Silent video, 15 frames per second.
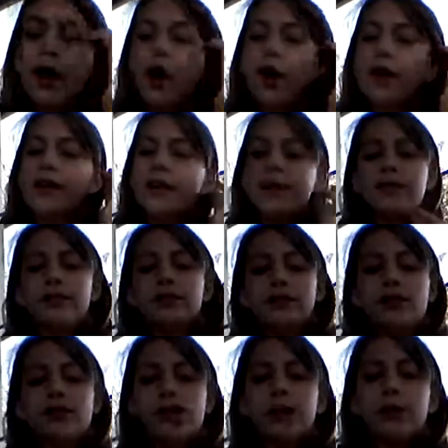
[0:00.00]
on the
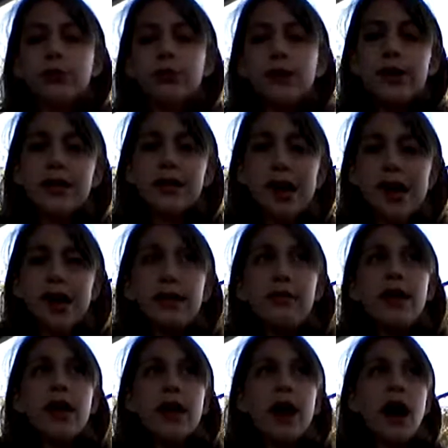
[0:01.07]
channel name.
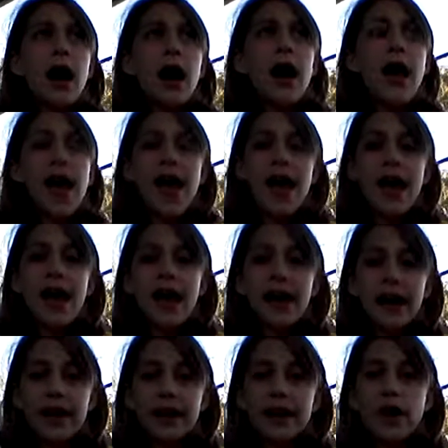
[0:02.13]

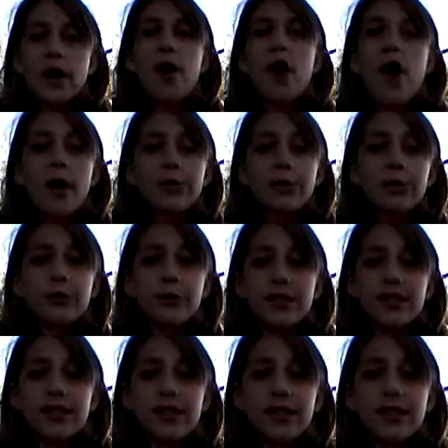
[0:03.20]
And comment your
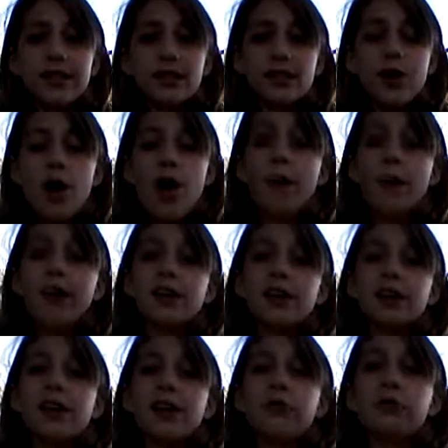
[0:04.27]
ideas.
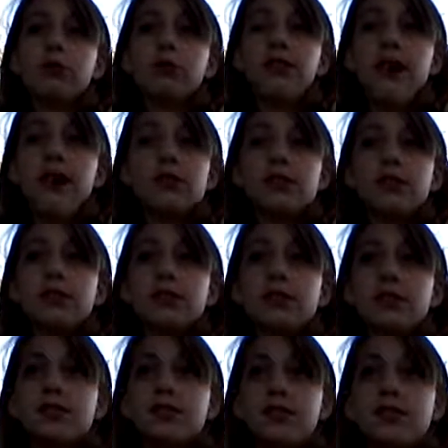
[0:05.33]
Comment if you found these